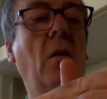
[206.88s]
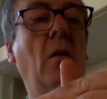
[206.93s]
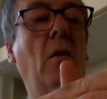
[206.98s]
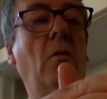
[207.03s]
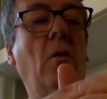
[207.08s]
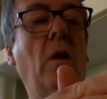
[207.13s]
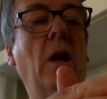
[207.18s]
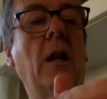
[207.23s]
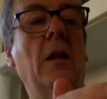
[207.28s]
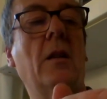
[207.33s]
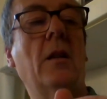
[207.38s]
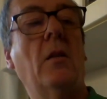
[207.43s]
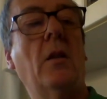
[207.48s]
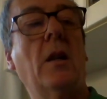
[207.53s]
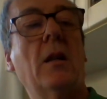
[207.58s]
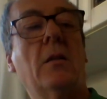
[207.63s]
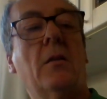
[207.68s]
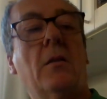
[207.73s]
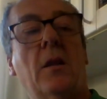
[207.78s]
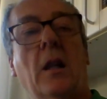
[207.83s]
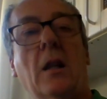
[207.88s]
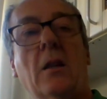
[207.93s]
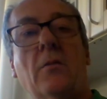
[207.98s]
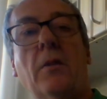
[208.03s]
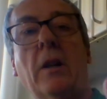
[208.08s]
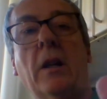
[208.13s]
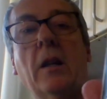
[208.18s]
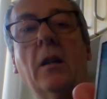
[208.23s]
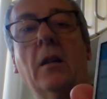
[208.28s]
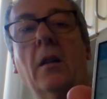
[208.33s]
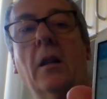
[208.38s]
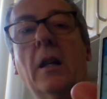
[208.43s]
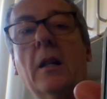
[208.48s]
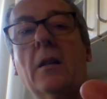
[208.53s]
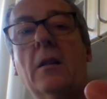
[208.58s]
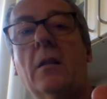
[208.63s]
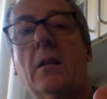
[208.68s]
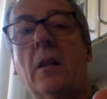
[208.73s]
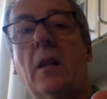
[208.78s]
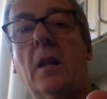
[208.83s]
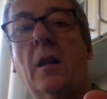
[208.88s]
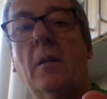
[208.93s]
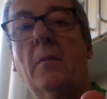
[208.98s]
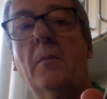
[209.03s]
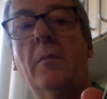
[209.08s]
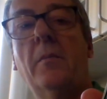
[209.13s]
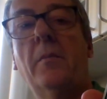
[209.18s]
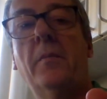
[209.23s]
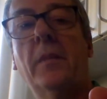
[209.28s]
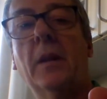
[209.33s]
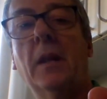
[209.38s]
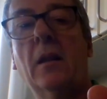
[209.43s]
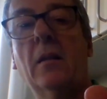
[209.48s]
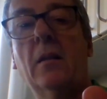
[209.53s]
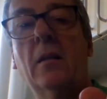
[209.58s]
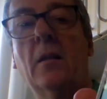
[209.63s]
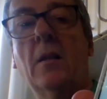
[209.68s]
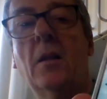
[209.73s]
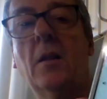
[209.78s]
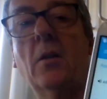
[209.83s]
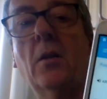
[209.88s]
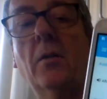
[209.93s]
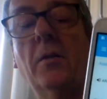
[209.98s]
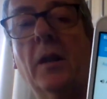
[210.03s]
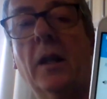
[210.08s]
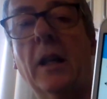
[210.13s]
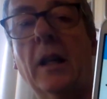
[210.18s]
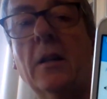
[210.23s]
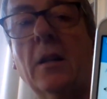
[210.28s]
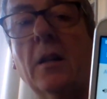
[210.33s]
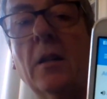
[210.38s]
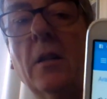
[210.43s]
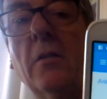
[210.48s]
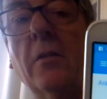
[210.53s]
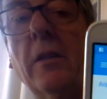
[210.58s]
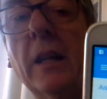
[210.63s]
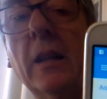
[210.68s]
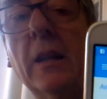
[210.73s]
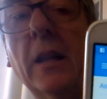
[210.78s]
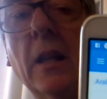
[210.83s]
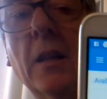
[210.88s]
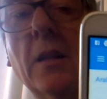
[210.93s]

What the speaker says: Right, so it's recognised 2 of the letters correctly.